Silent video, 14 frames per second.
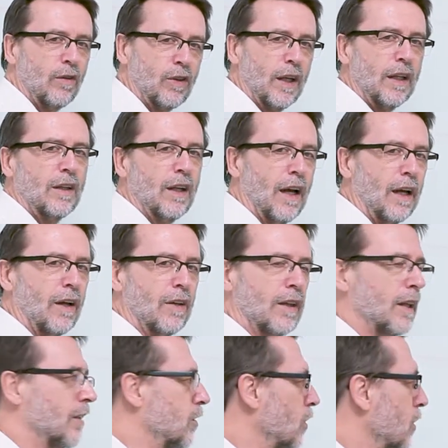of the entire
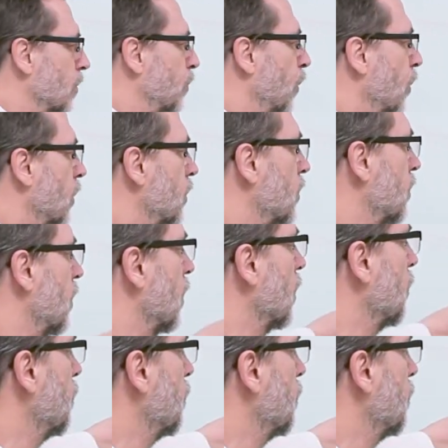thing. So the focus is on the